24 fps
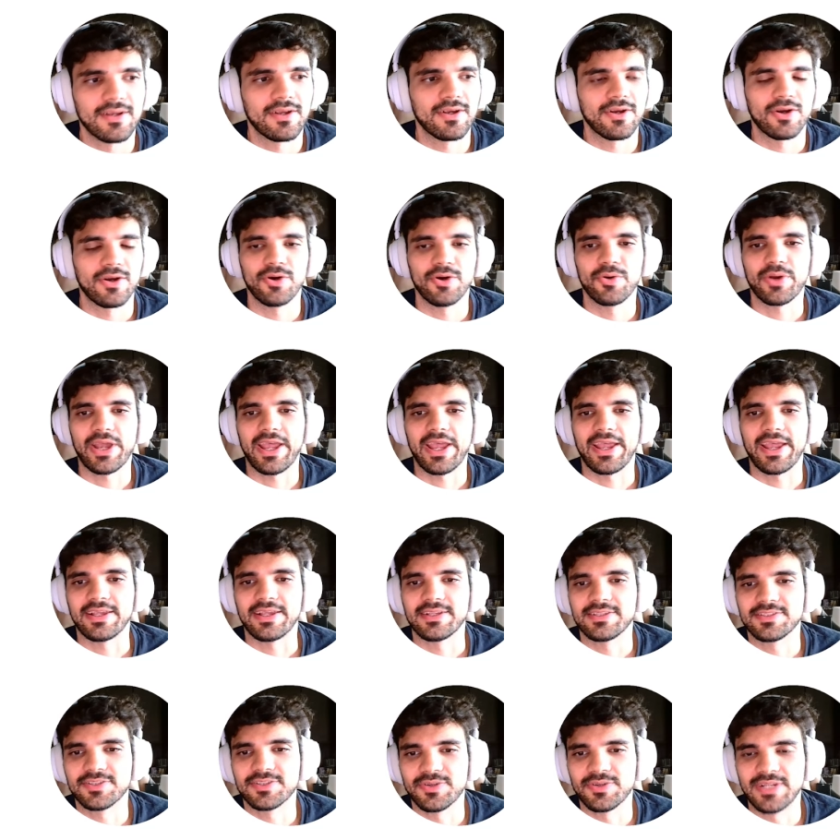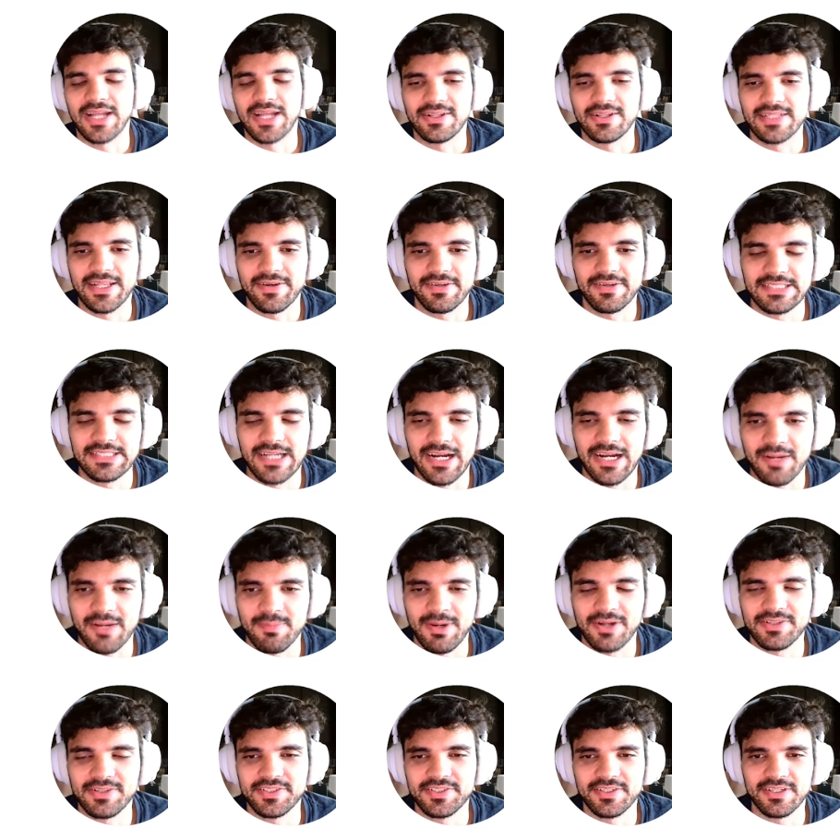Okay, so now that I talk
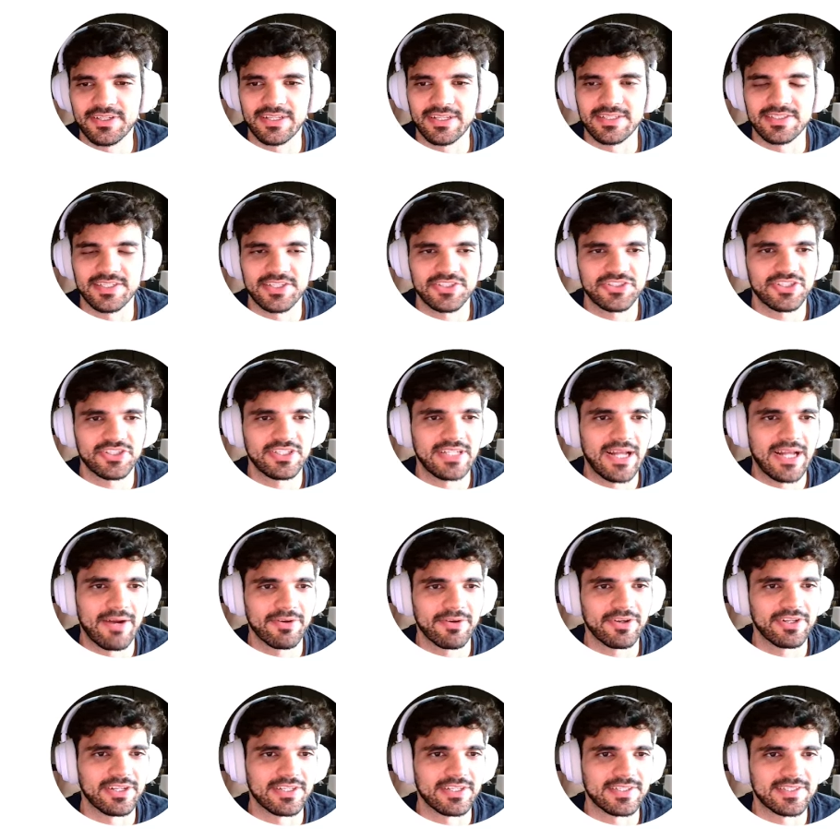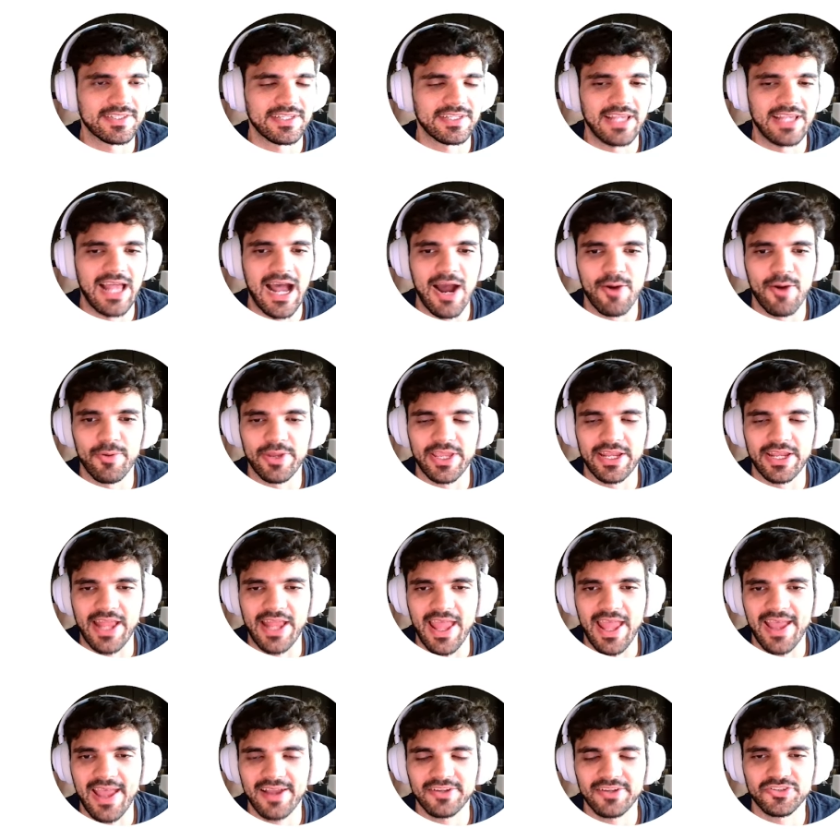about serialization, now we're going to see how we can
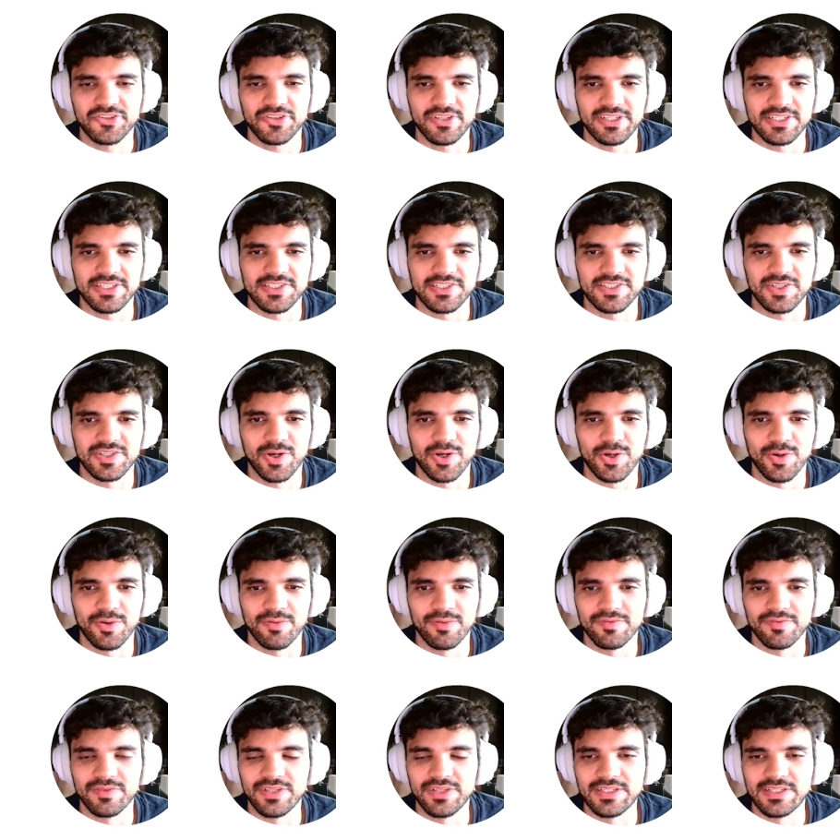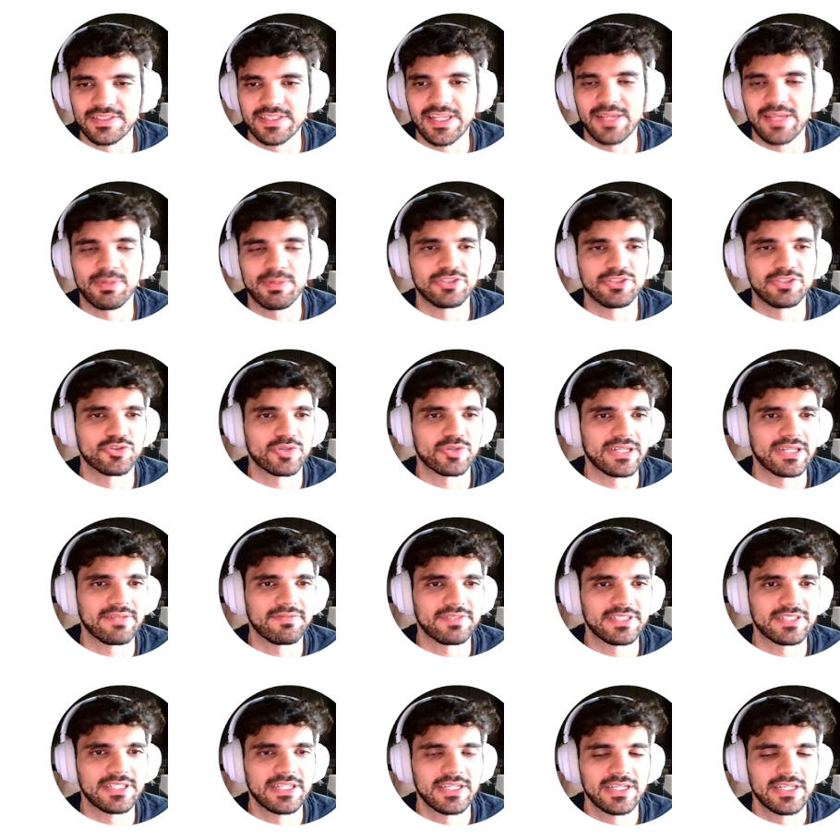actually solve this schema
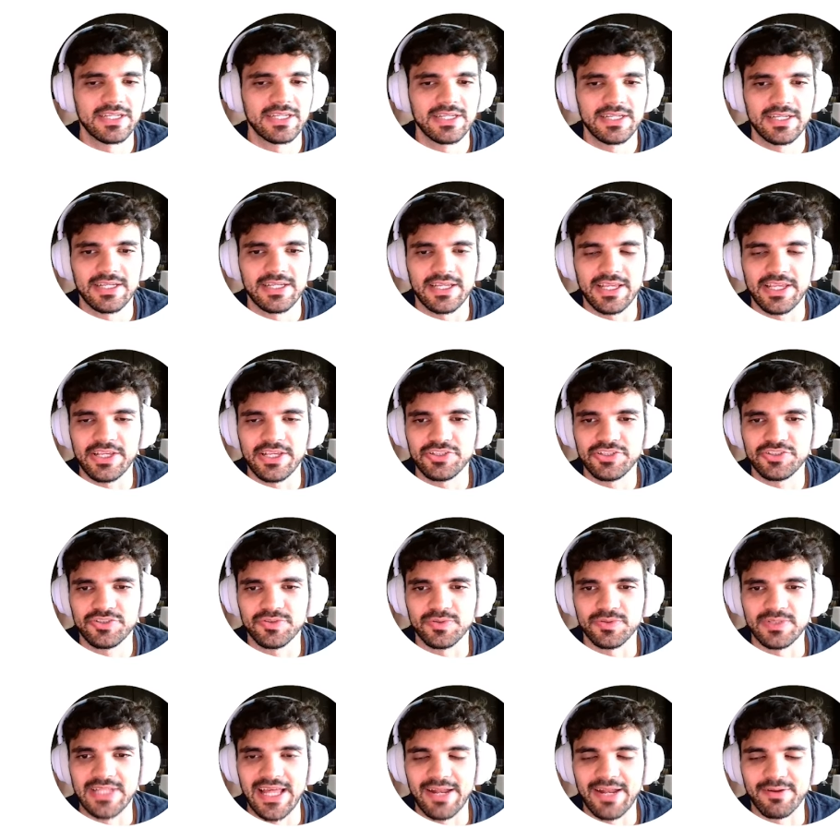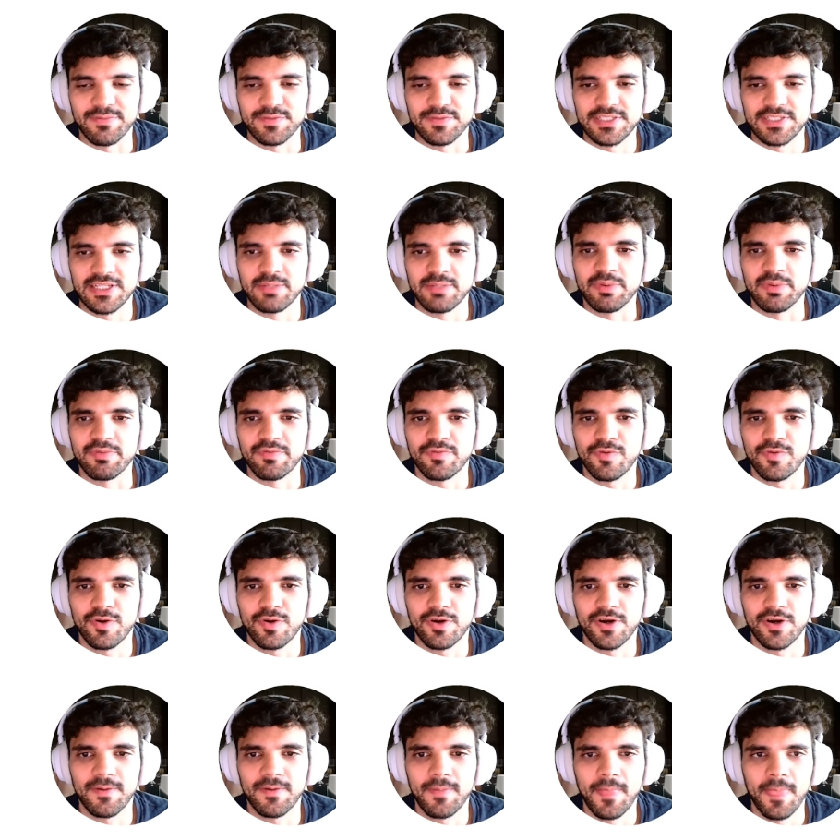drift issue that we've seen
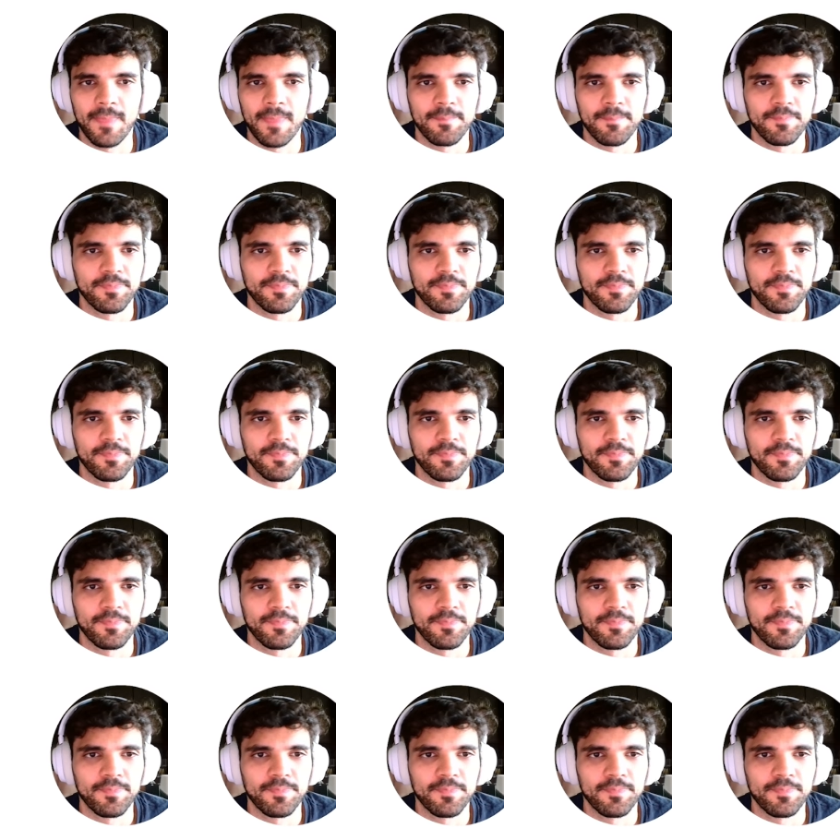before.